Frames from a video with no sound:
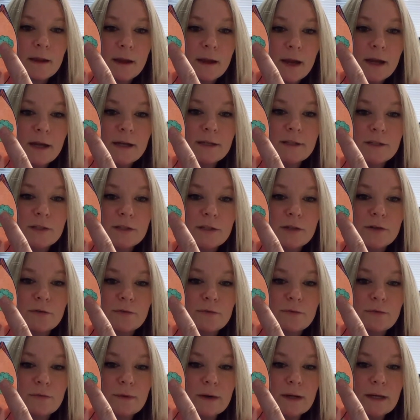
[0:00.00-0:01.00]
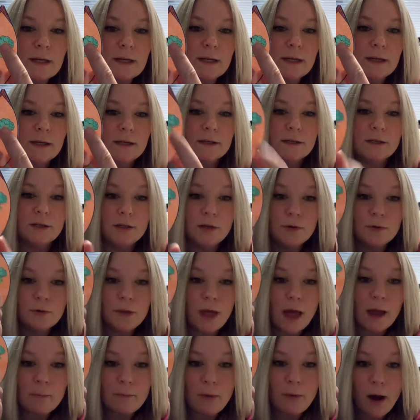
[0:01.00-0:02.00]
It's green. Do you
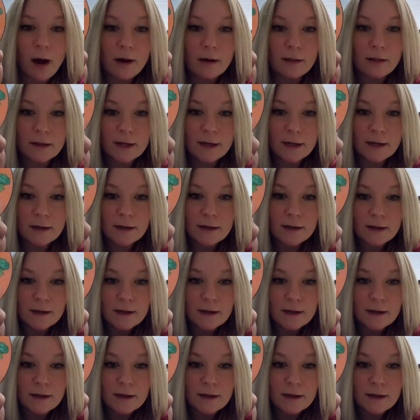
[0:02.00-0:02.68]
like broccoli?